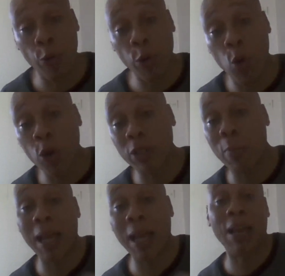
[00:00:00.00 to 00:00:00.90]
course of
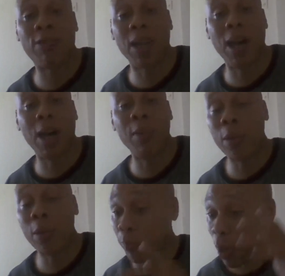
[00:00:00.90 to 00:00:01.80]
my life,
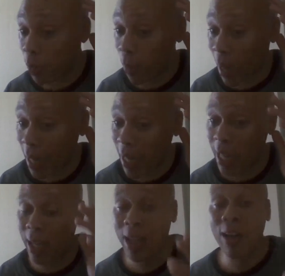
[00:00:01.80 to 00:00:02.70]
bumping my
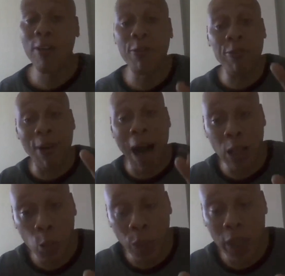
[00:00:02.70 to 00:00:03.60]
head,
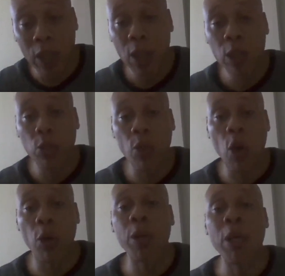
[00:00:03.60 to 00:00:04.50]
following the
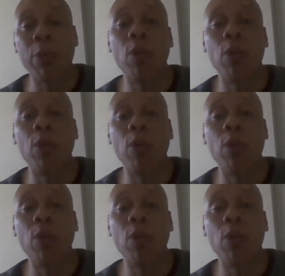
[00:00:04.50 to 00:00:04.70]
wrong people.